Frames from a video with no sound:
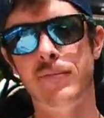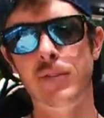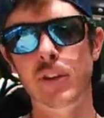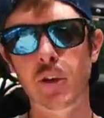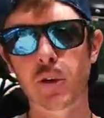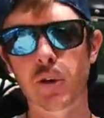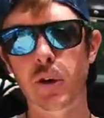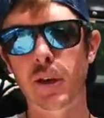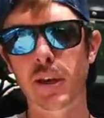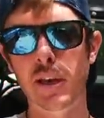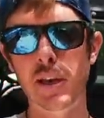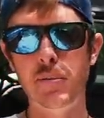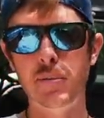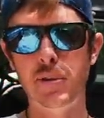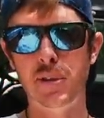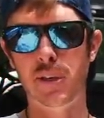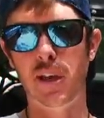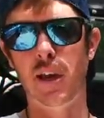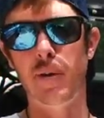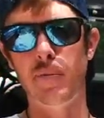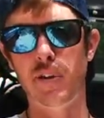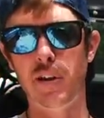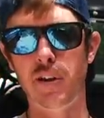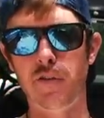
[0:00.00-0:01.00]
you could keep
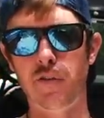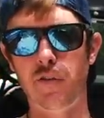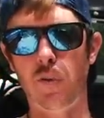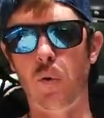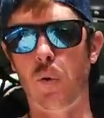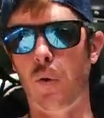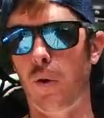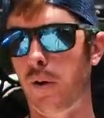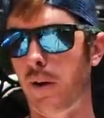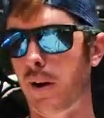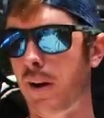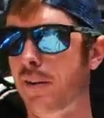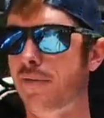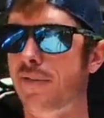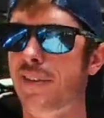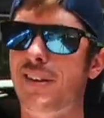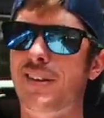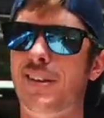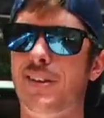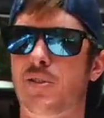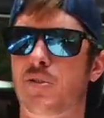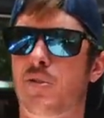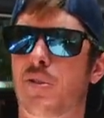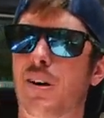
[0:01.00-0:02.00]
74. I
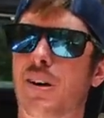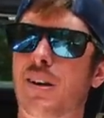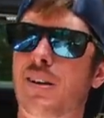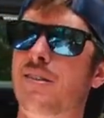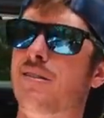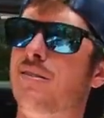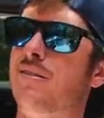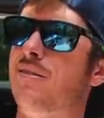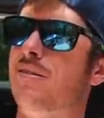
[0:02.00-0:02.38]
think that's right.